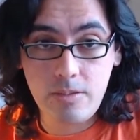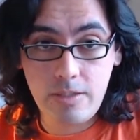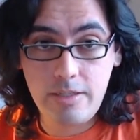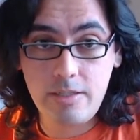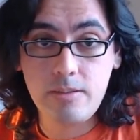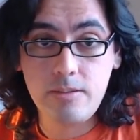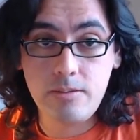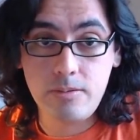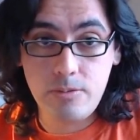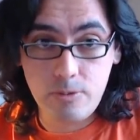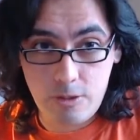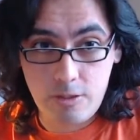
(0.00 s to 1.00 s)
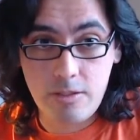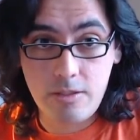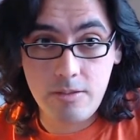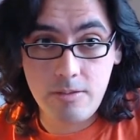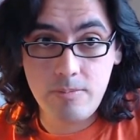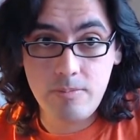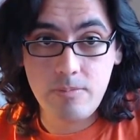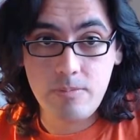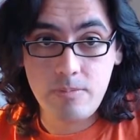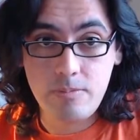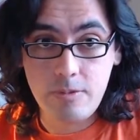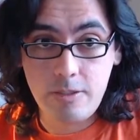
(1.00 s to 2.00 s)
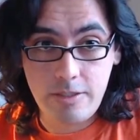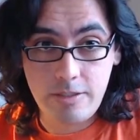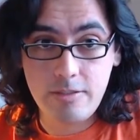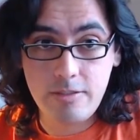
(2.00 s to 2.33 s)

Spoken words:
like to draw, okay?